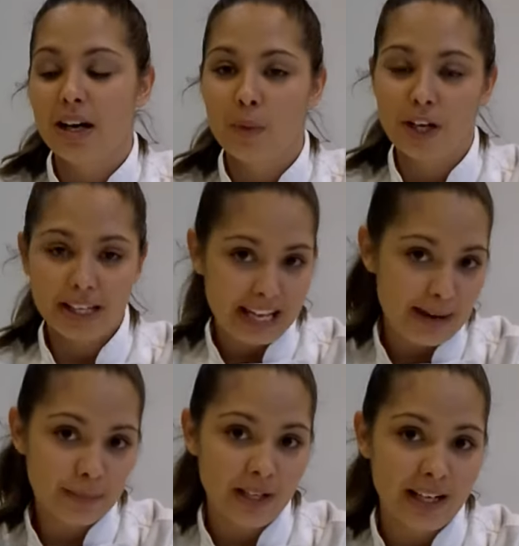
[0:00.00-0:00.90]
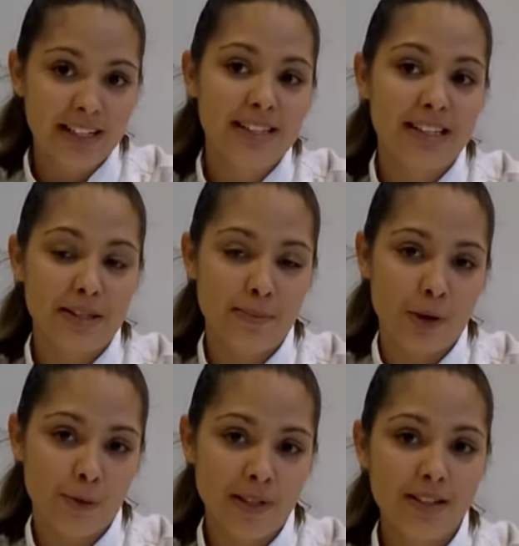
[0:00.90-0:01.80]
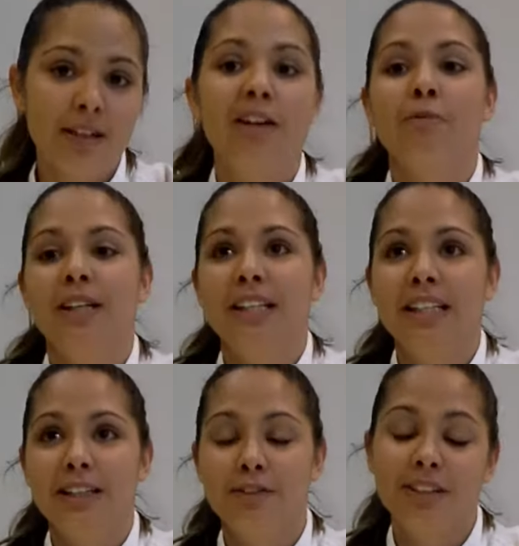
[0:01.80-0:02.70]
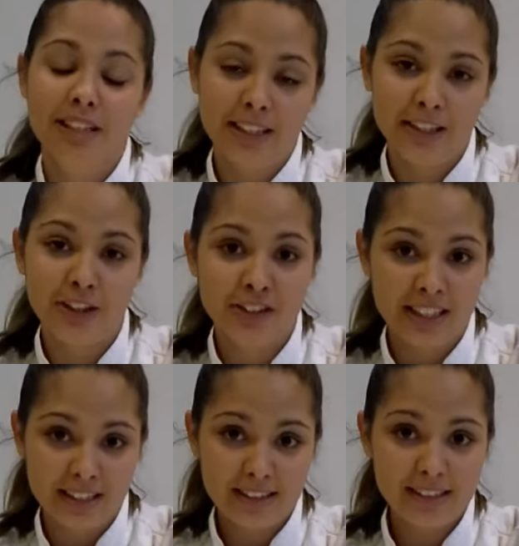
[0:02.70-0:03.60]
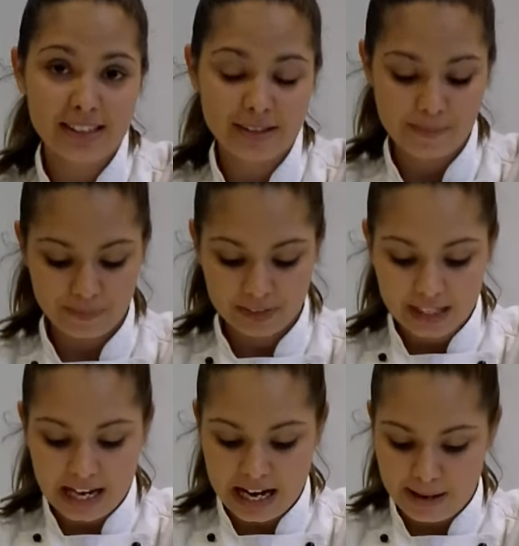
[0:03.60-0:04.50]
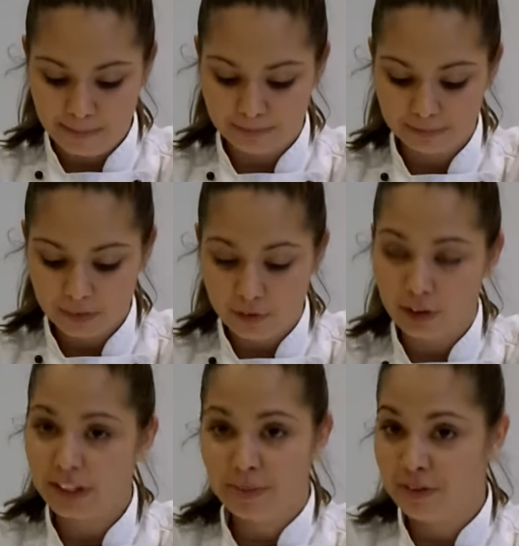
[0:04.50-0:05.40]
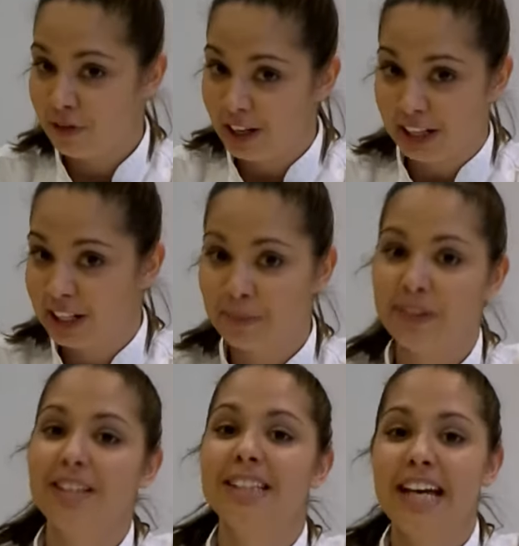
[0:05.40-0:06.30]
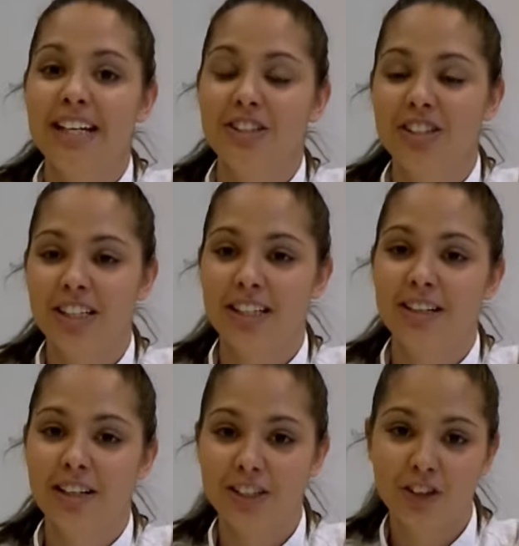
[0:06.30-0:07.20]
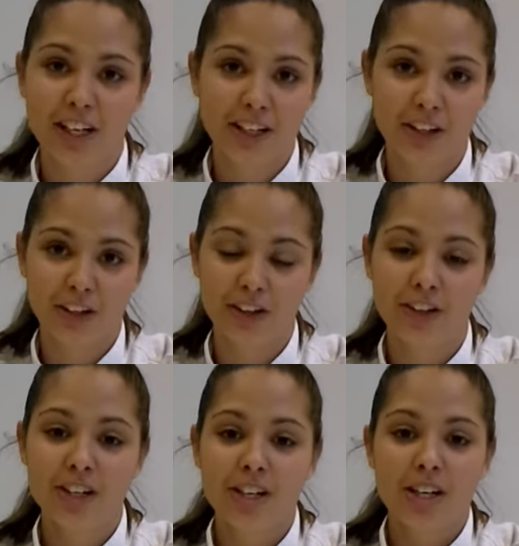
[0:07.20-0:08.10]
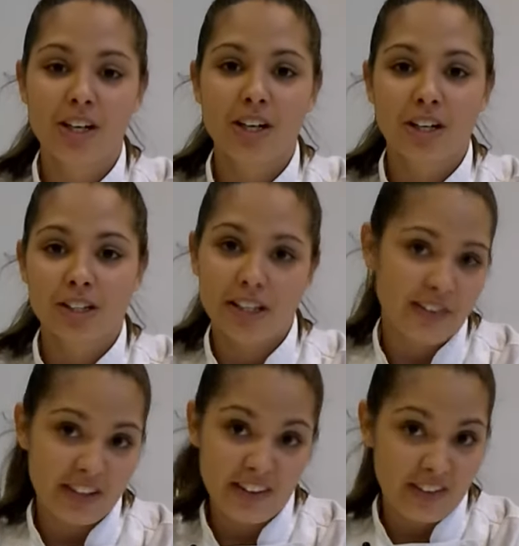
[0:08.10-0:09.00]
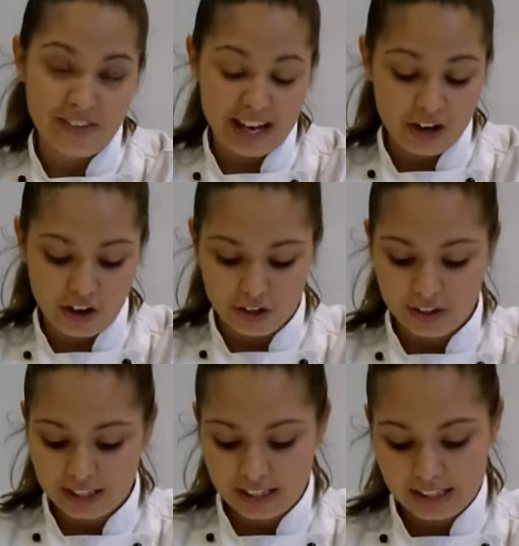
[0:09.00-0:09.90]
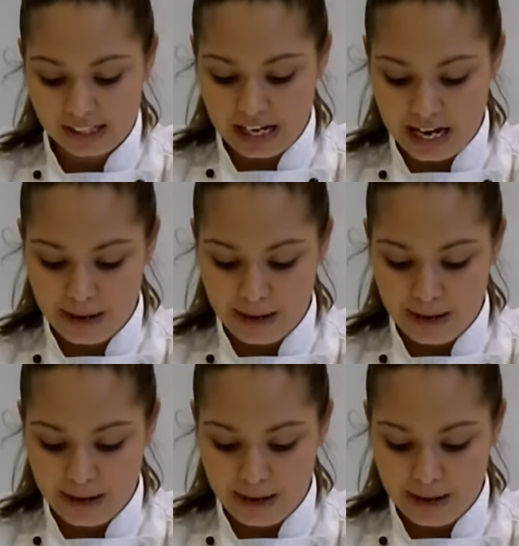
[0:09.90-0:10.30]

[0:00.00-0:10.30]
work at Campbell Arnott's at the moment. I've been here for nearly 2 years. I've always been very committed to HTN and I try to go to everything that they host,